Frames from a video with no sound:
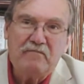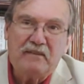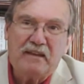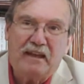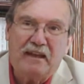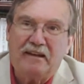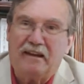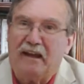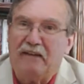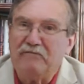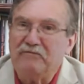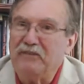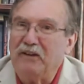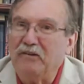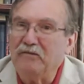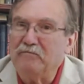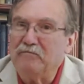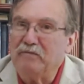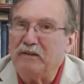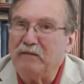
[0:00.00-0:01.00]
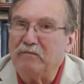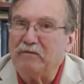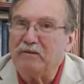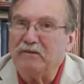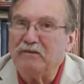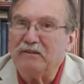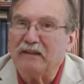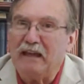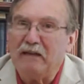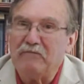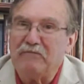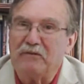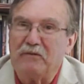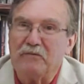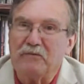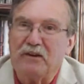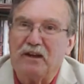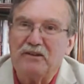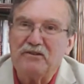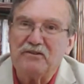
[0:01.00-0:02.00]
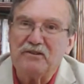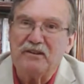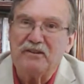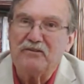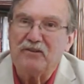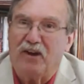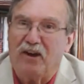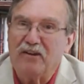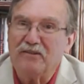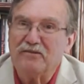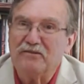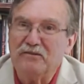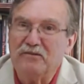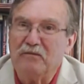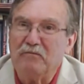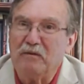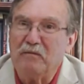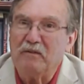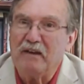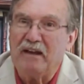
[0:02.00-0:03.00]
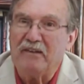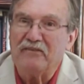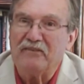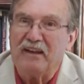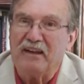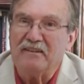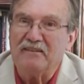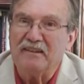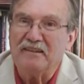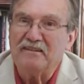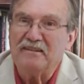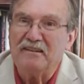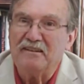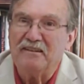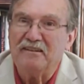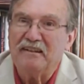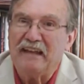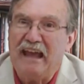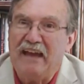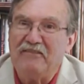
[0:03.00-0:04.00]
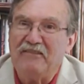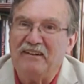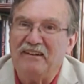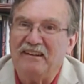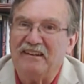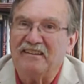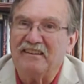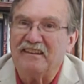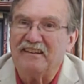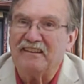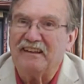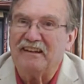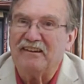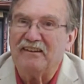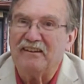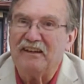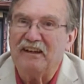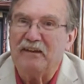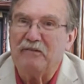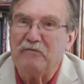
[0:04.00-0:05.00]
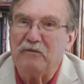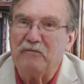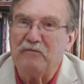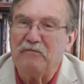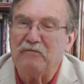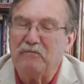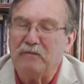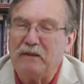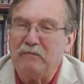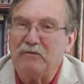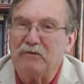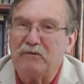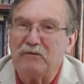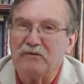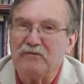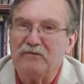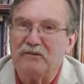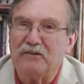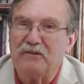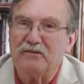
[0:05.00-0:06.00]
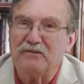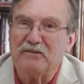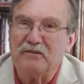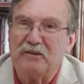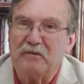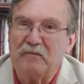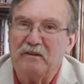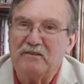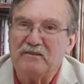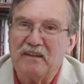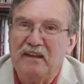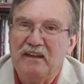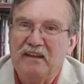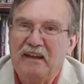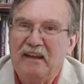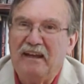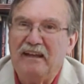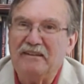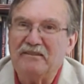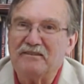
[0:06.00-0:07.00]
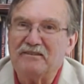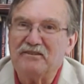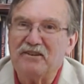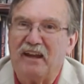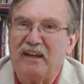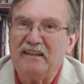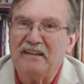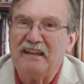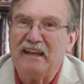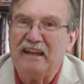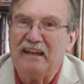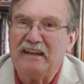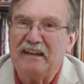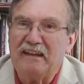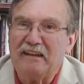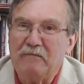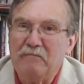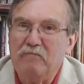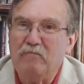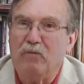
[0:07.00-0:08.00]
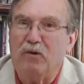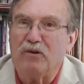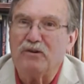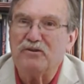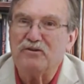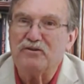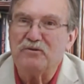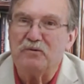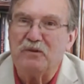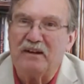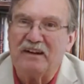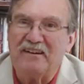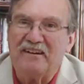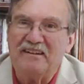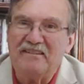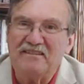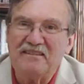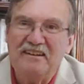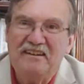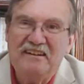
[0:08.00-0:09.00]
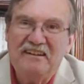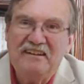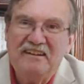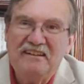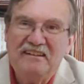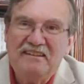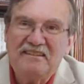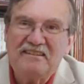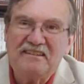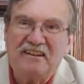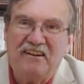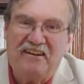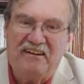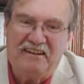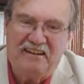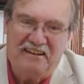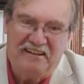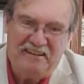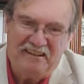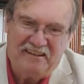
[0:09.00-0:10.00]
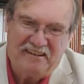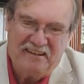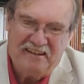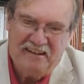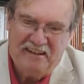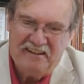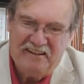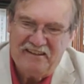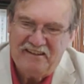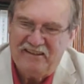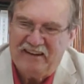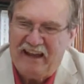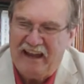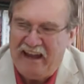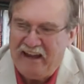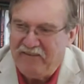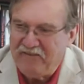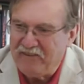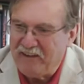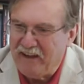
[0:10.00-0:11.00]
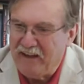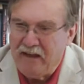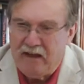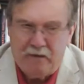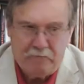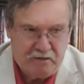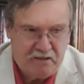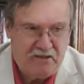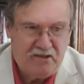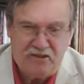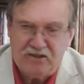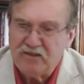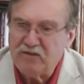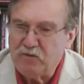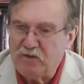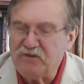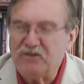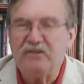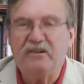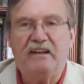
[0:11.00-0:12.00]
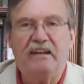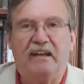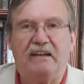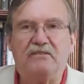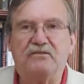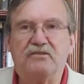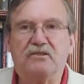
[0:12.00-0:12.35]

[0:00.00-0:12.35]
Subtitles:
And I've known people who came from Russia and talked to them about that. And they said they didn't have anything there. People referred to them as gigantic mortuaries. So you have that. But this is what you had.